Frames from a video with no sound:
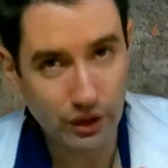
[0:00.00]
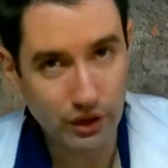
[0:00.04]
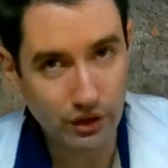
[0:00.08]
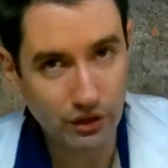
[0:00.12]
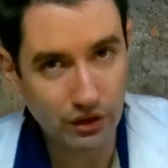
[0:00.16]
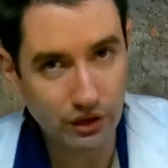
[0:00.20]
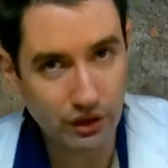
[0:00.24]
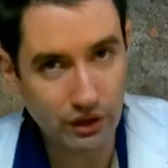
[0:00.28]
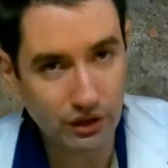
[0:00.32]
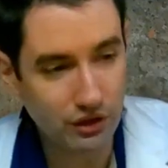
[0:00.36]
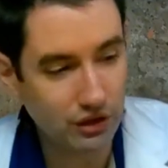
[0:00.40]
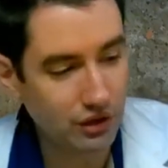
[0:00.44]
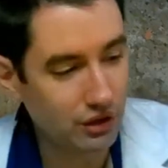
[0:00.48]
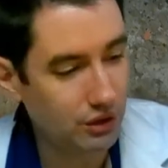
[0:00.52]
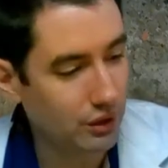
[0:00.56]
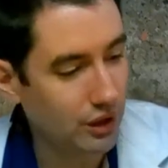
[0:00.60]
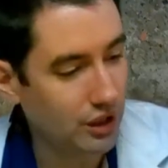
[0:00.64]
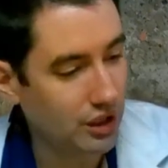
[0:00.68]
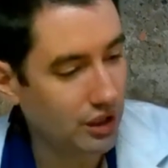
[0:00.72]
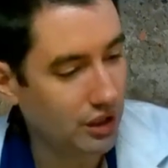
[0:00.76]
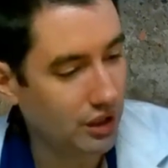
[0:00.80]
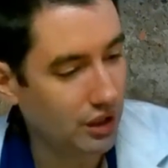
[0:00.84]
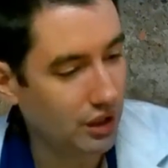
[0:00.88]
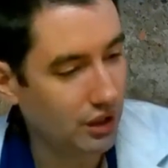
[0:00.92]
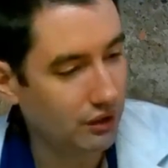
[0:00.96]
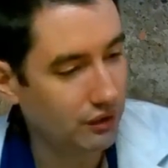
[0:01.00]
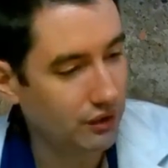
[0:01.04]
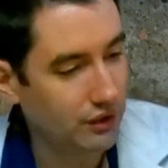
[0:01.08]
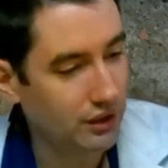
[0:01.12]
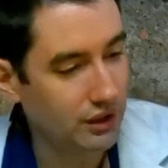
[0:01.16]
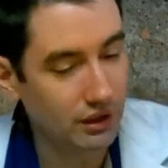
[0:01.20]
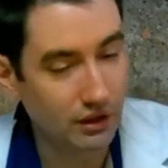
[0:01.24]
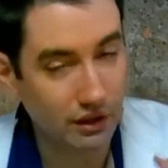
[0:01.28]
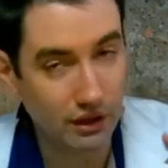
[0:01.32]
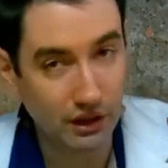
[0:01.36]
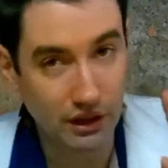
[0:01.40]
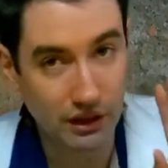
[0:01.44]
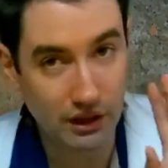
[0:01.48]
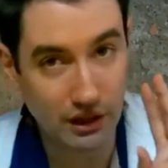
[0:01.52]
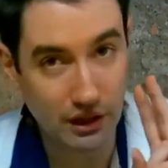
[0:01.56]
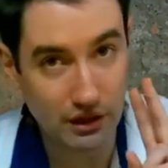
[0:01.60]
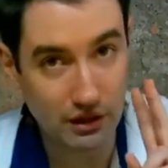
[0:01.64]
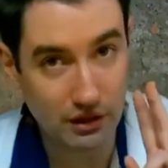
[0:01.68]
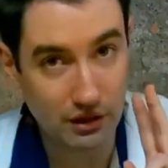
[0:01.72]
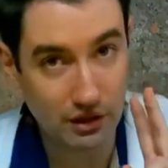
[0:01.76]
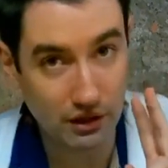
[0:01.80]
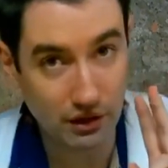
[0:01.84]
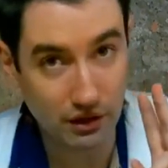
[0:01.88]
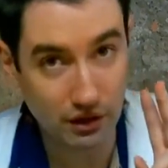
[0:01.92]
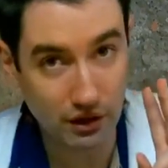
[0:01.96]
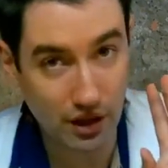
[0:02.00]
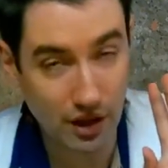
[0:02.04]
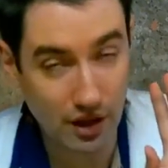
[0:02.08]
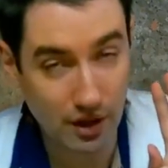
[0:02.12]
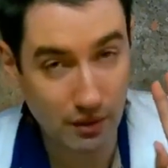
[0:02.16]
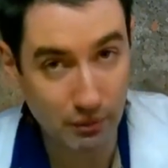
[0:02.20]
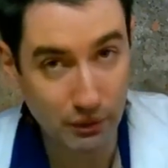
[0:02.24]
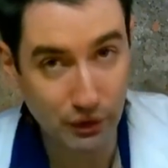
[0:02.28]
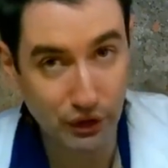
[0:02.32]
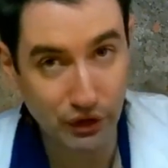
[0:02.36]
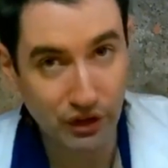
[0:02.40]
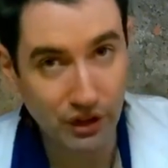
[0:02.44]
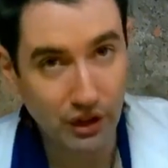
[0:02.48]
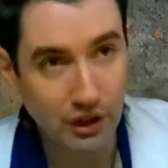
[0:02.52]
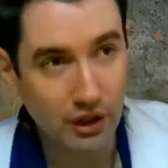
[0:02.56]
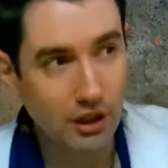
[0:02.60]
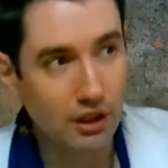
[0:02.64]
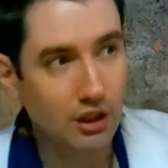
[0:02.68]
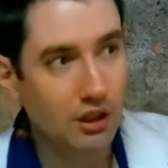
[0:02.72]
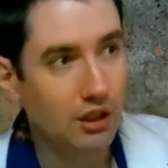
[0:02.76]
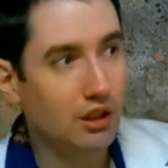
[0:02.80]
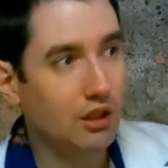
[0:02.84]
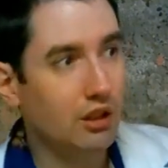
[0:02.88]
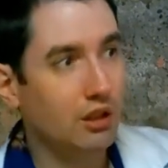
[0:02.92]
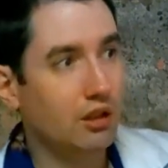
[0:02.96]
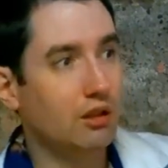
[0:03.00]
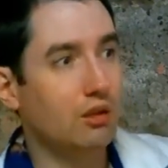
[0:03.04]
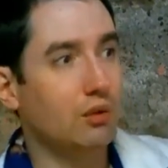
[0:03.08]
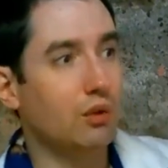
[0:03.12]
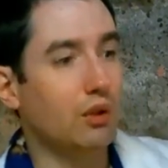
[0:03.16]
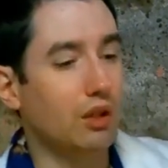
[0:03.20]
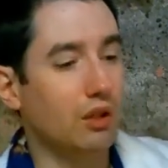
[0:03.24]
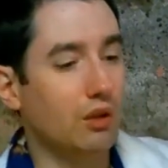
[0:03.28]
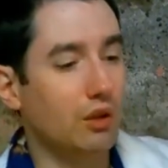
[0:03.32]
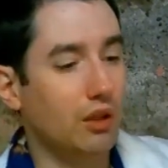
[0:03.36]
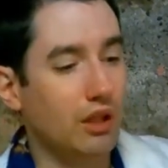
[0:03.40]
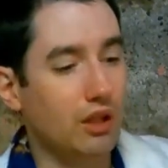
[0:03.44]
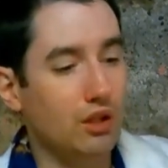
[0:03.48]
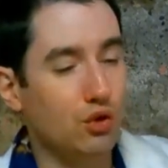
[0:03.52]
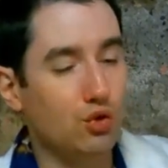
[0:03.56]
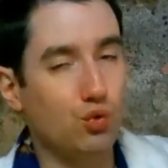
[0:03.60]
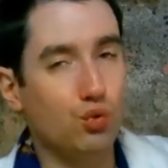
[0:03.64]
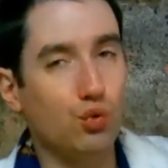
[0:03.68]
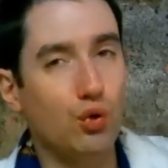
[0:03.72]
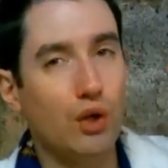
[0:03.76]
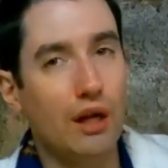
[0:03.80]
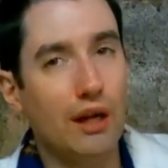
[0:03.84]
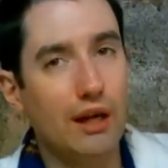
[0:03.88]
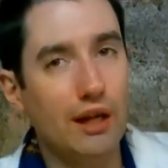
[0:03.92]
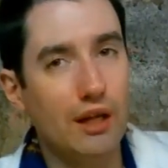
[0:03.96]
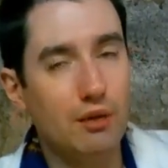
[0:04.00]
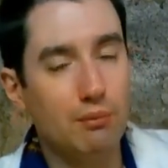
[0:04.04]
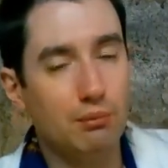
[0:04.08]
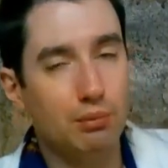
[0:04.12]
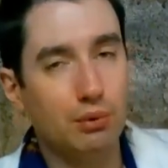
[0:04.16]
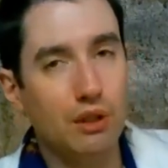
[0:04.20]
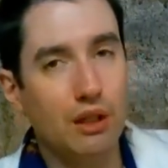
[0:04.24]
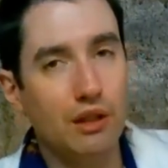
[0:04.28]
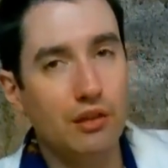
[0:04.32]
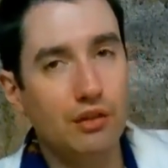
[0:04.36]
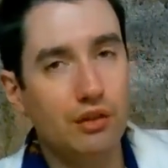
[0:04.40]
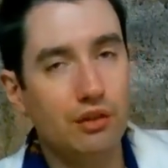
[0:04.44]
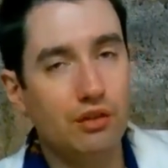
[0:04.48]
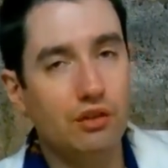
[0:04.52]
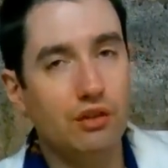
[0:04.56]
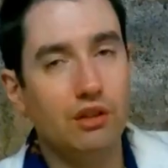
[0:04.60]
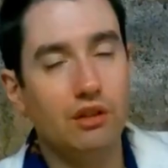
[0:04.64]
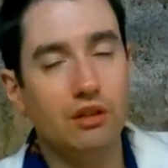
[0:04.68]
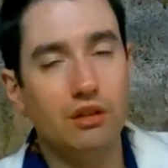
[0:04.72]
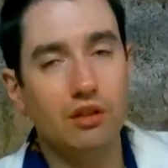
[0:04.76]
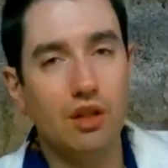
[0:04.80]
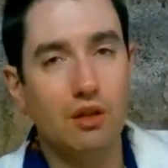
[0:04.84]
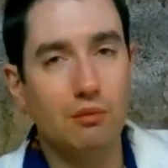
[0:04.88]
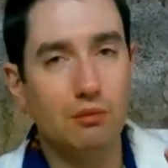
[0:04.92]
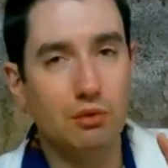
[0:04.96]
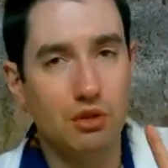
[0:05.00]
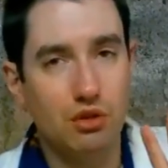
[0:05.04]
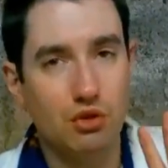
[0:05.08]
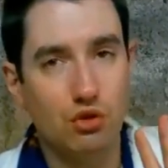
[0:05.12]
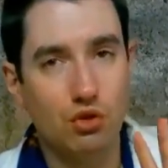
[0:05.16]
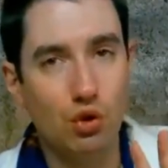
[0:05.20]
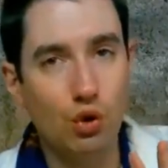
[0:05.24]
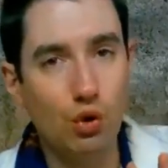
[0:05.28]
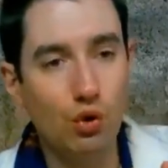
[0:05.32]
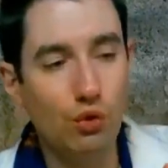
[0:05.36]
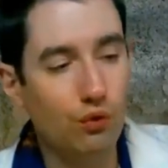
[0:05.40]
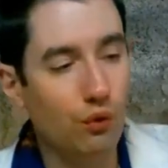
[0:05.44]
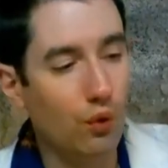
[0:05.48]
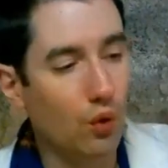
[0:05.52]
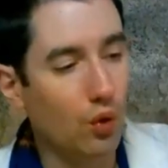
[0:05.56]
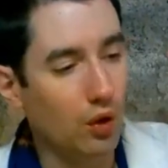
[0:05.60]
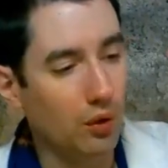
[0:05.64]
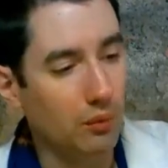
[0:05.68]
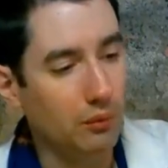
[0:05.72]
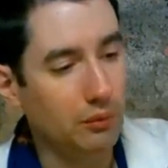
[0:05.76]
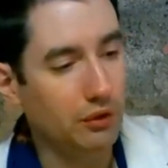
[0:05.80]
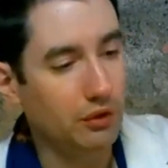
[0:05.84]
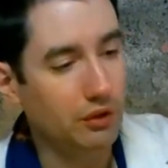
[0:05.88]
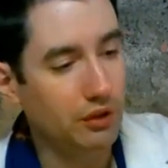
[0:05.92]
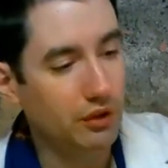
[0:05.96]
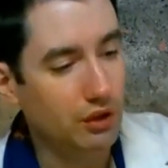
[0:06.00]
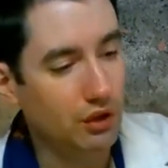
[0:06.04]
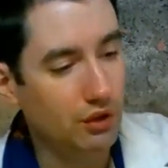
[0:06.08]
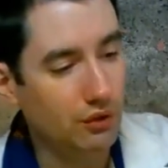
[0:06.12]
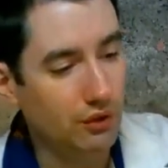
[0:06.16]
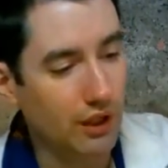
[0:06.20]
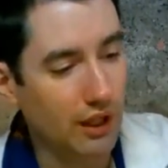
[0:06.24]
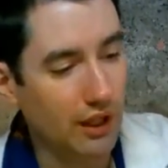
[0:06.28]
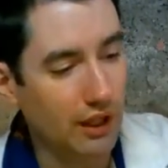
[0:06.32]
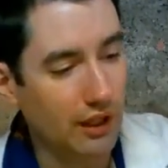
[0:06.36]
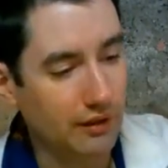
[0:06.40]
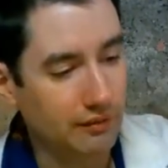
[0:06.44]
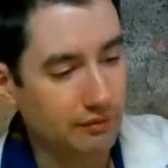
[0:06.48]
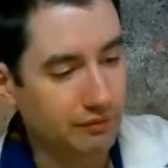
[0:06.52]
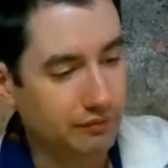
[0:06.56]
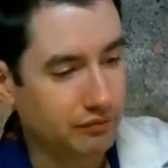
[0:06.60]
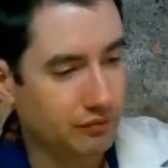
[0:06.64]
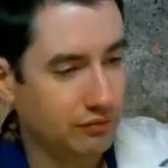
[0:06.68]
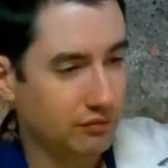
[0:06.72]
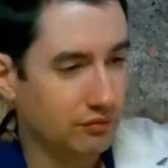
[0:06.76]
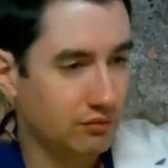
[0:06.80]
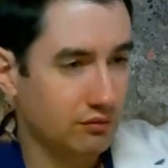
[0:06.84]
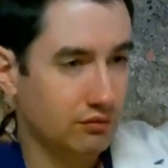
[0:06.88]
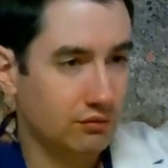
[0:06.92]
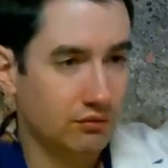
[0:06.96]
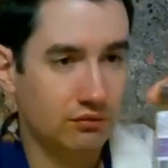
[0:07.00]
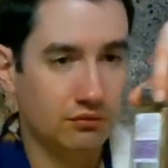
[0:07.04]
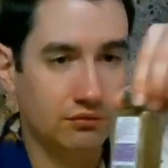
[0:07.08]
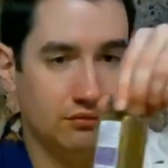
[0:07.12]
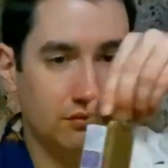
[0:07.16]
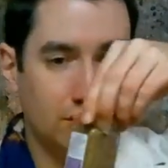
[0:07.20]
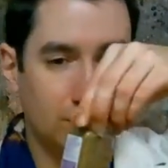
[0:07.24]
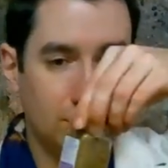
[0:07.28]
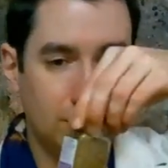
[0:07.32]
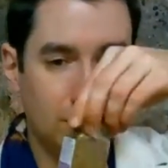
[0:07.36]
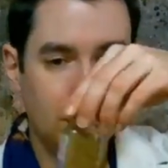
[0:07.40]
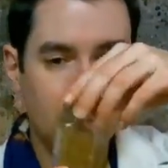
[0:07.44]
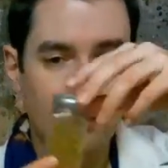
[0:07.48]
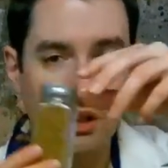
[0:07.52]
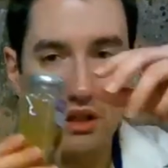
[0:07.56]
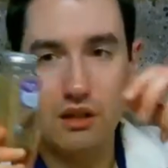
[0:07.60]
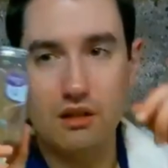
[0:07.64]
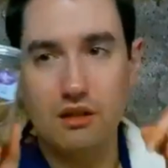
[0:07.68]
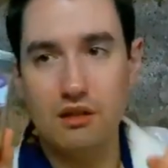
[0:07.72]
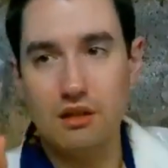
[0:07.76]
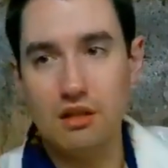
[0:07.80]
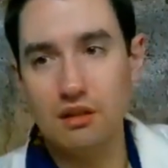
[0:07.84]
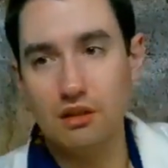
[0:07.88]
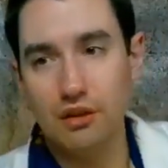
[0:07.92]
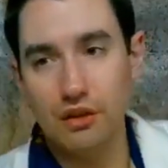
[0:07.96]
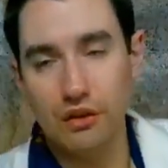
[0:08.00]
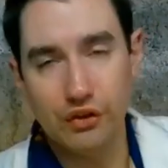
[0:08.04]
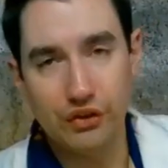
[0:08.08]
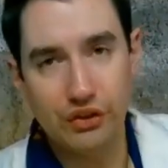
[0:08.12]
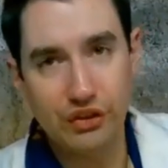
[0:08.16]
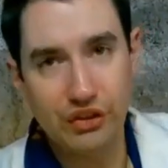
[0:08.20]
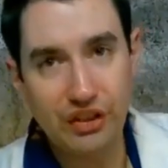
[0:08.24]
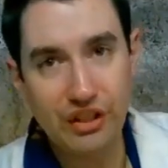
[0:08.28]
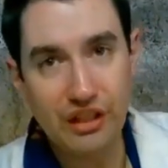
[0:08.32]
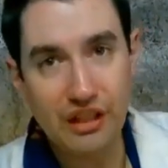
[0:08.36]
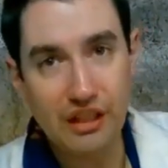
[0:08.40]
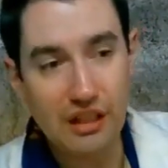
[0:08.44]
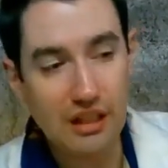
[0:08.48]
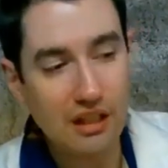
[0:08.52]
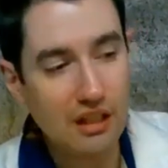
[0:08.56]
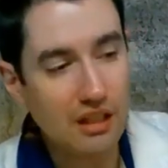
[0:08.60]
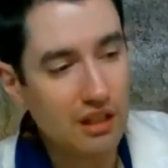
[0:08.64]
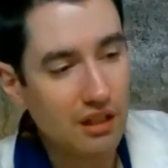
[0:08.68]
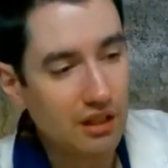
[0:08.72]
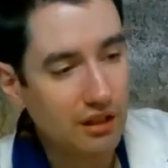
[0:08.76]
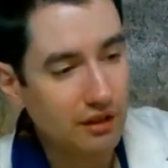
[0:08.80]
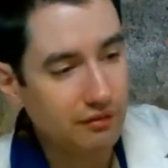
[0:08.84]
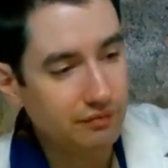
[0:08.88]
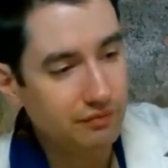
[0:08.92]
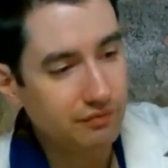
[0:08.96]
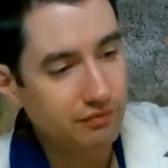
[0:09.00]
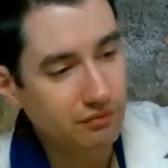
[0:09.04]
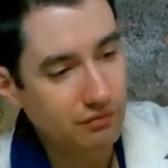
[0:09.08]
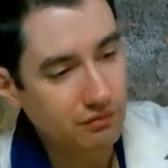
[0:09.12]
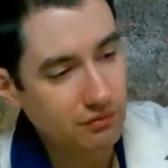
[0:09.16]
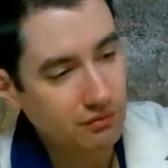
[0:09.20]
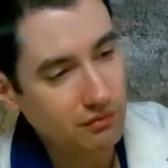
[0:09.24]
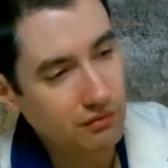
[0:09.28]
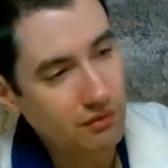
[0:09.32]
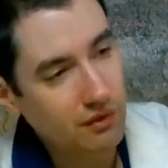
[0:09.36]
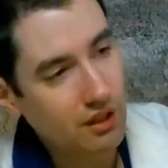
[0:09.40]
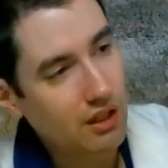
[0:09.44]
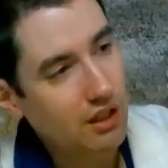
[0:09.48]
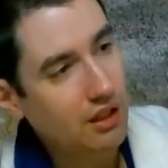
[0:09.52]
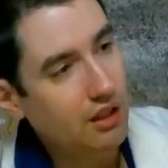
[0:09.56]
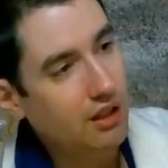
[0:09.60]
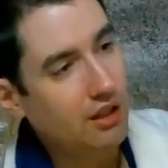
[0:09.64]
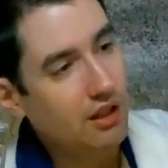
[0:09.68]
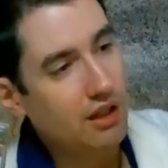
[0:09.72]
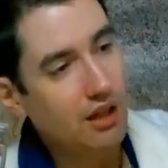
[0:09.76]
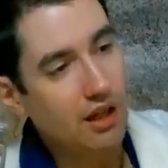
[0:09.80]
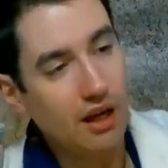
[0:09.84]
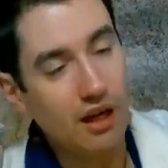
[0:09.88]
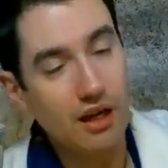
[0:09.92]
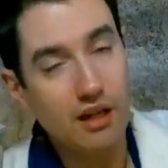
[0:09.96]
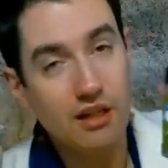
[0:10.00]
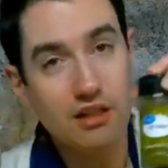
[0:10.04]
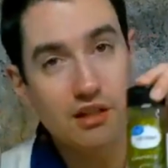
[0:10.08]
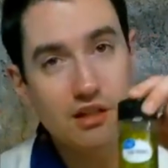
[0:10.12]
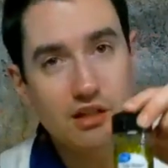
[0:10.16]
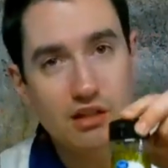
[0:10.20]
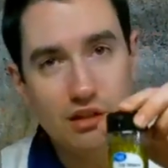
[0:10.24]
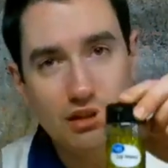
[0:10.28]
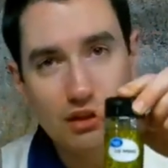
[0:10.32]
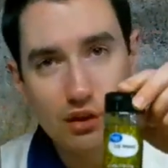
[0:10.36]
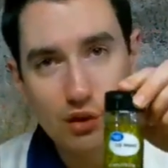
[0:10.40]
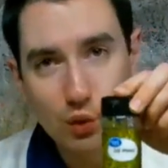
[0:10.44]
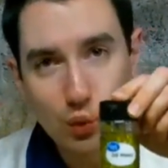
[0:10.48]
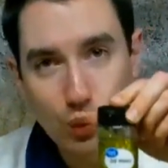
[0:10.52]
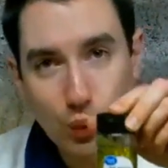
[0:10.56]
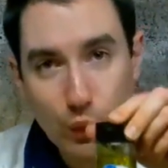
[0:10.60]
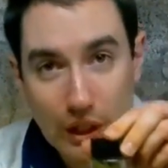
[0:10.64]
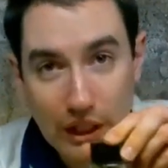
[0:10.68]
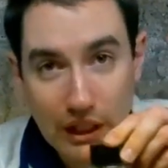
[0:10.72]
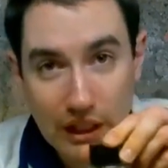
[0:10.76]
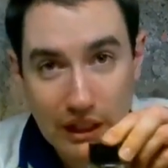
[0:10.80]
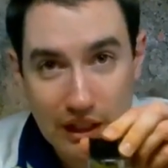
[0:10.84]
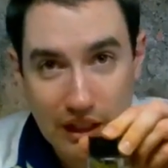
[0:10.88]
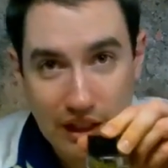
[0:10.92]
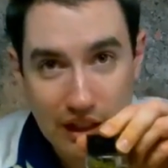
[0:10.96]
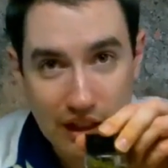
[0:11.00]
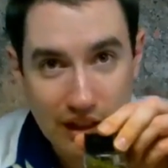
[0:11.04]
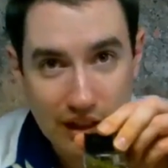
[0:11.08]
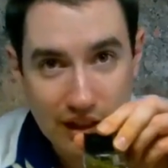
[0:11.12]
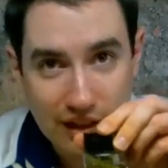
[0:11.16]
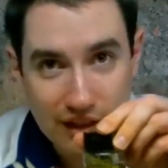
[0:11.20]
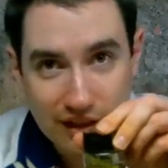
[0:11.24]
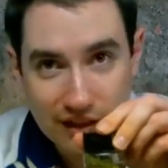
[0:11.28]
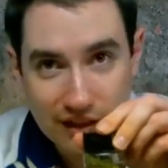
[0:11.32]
here's a consideration of dill, in that dill comes, well, dried processed dill comes in two forms. You've got dill seed and dill weed.